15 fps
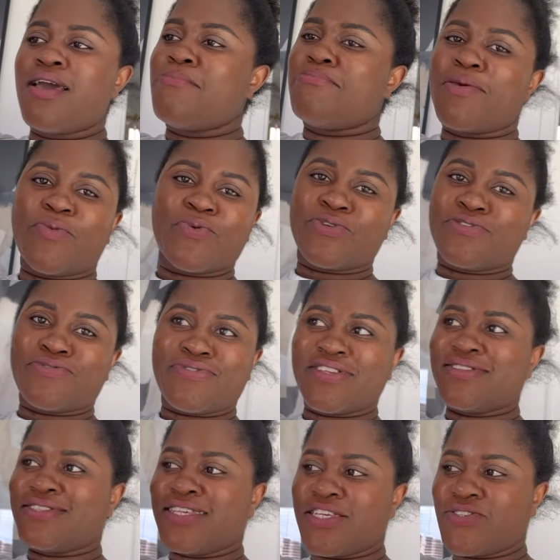Maybe one of
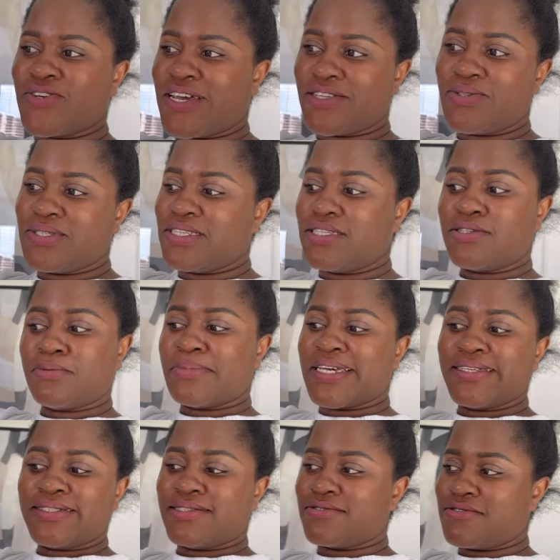these days you guys will see it on my
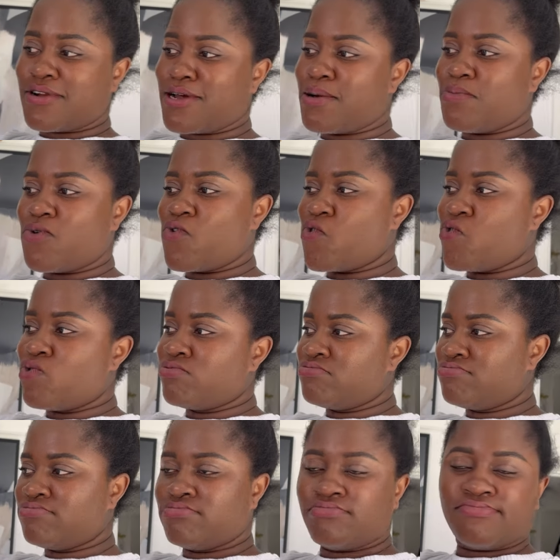Instagram or
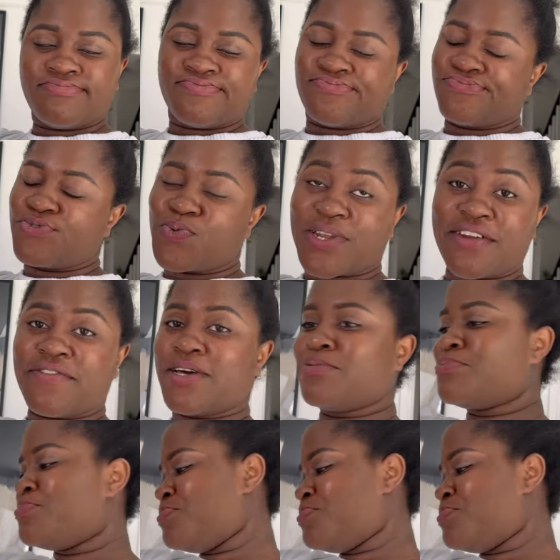whatever.